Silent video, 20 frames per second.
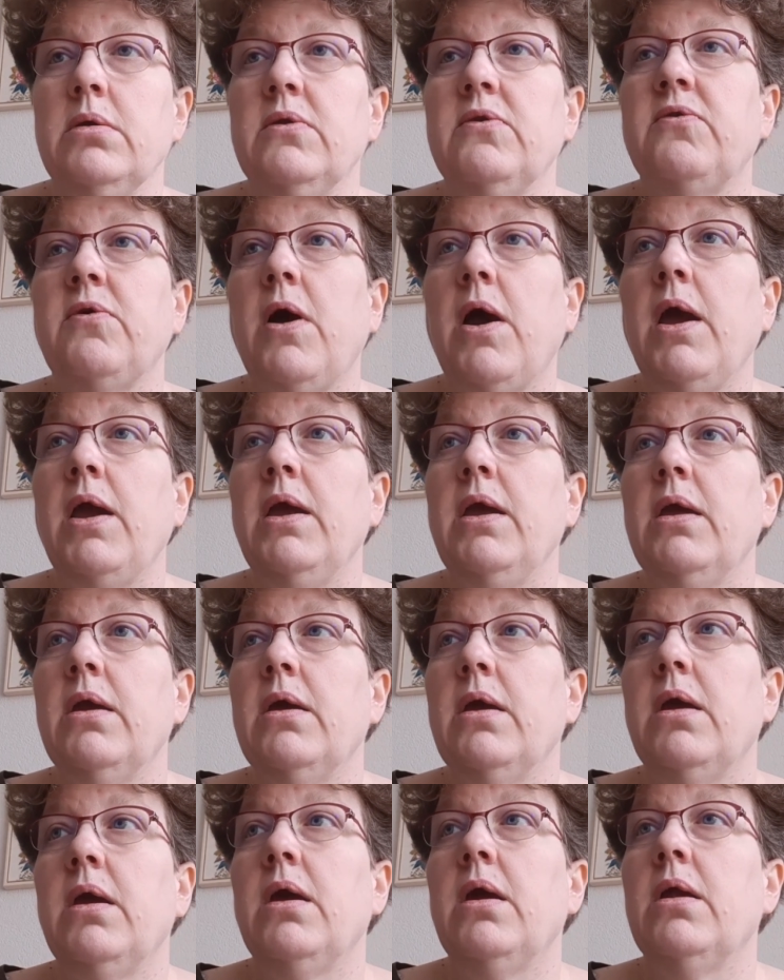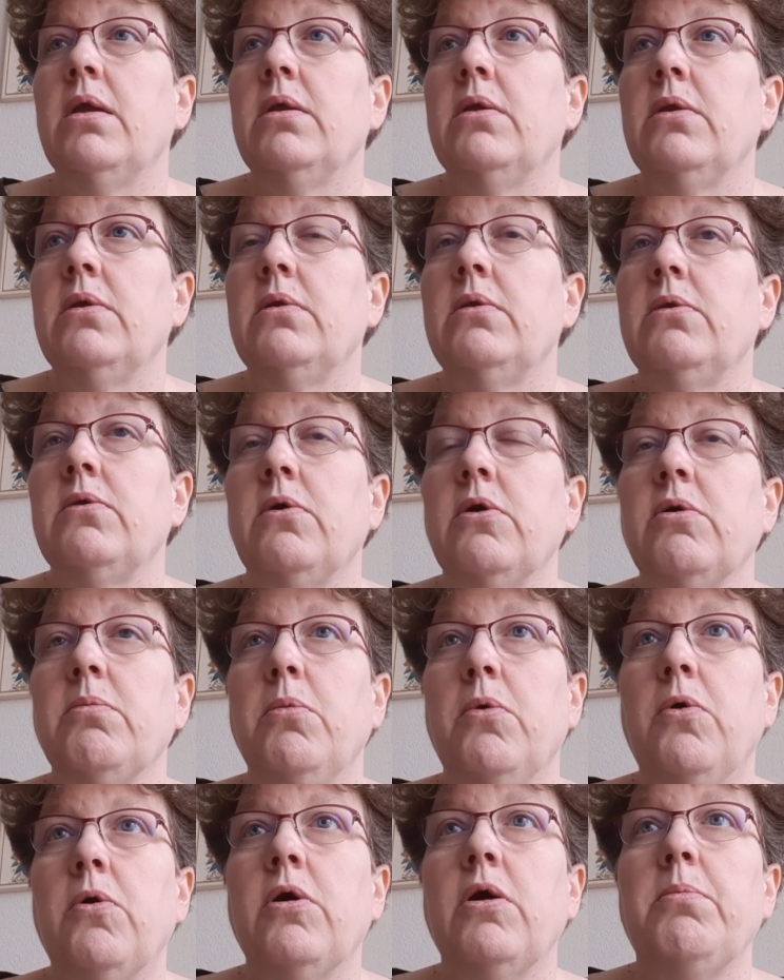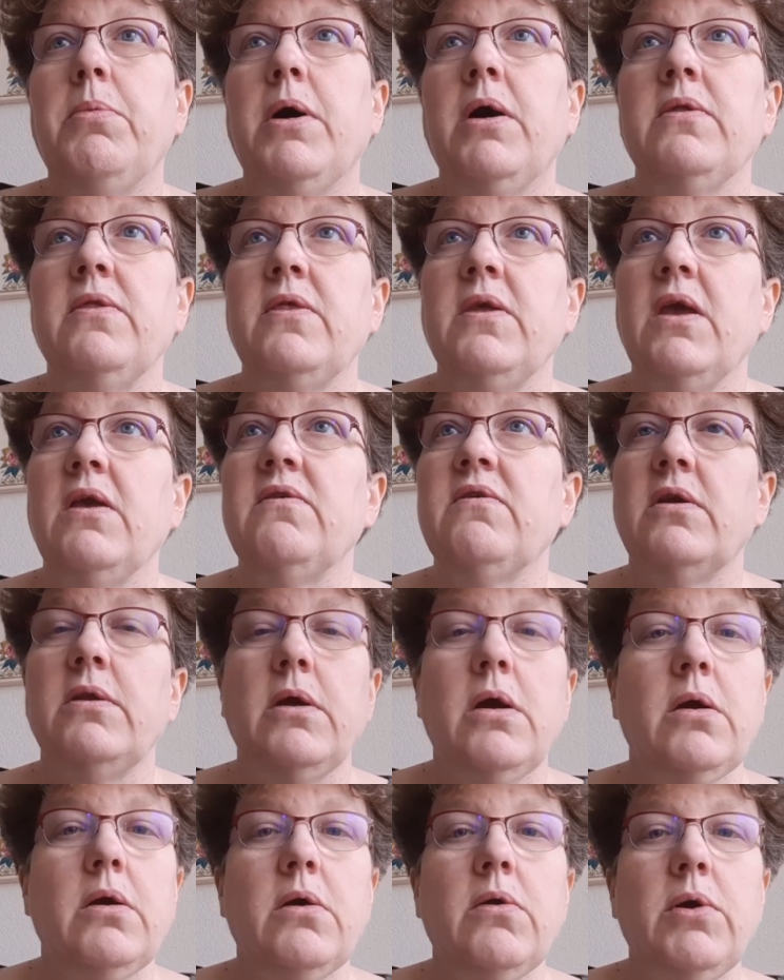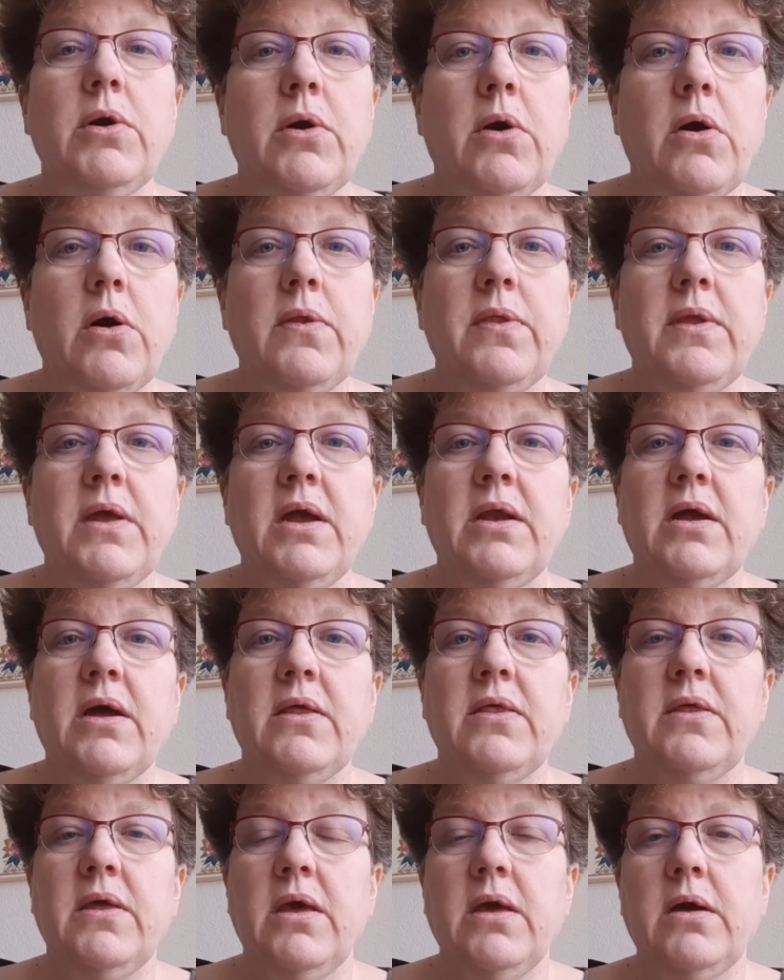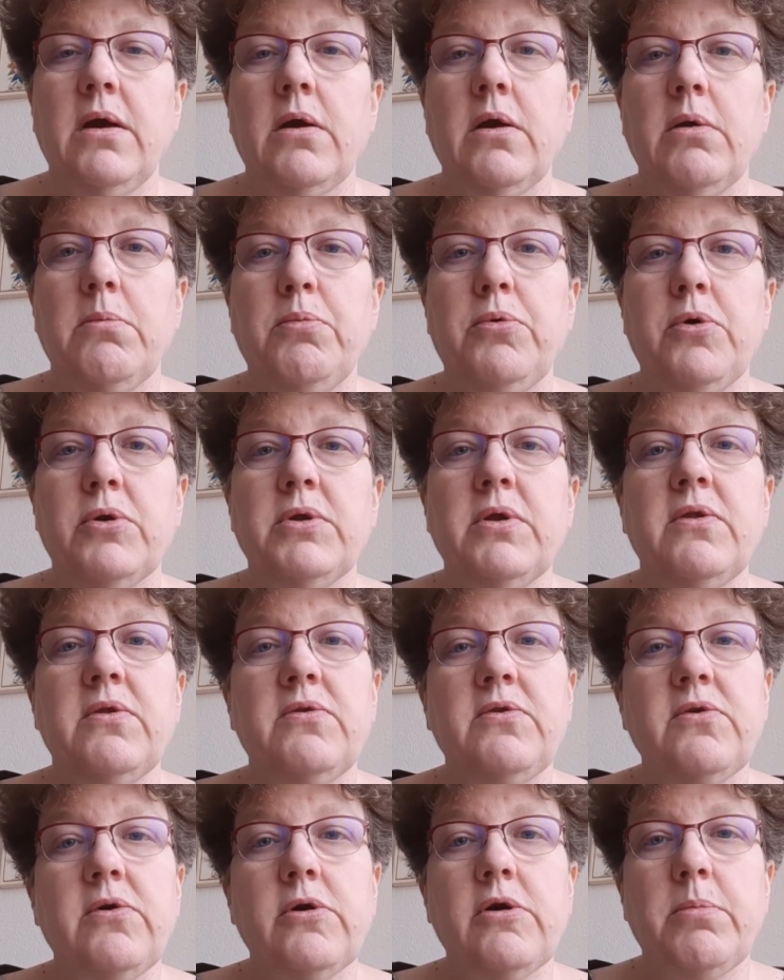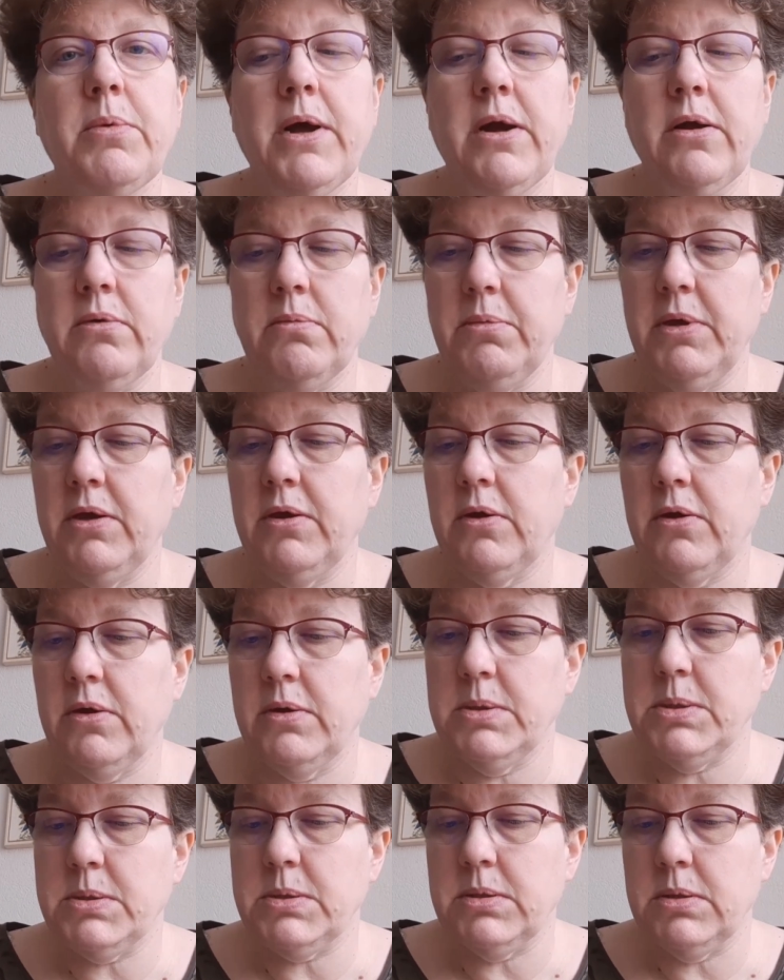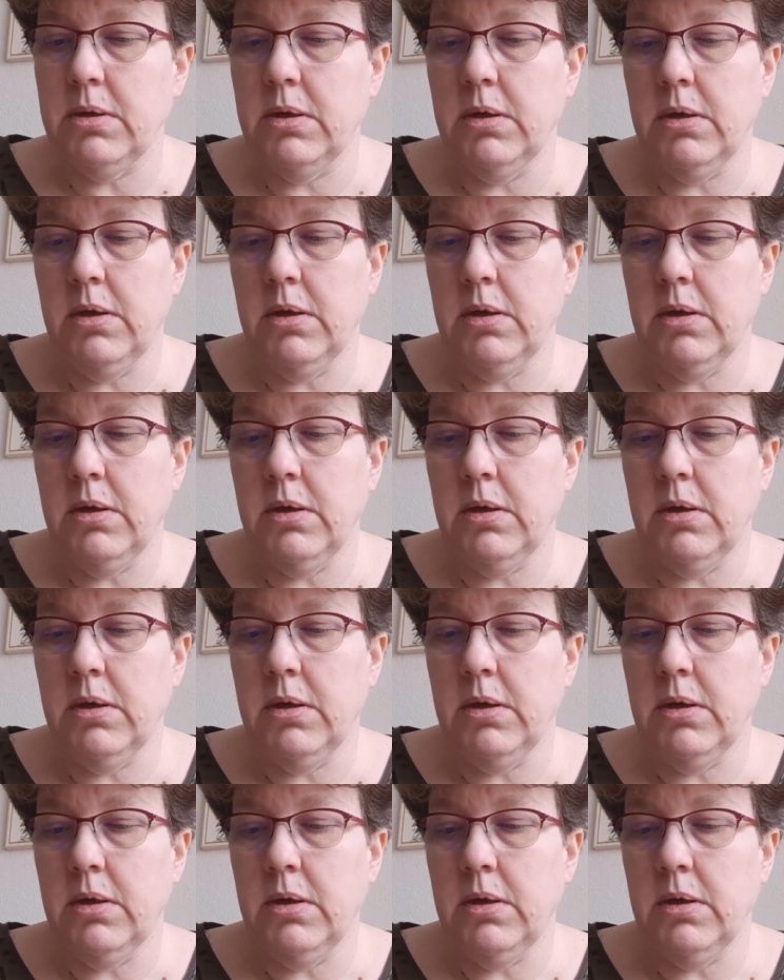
try and talk more about things that are going on that I think are important to talk about, because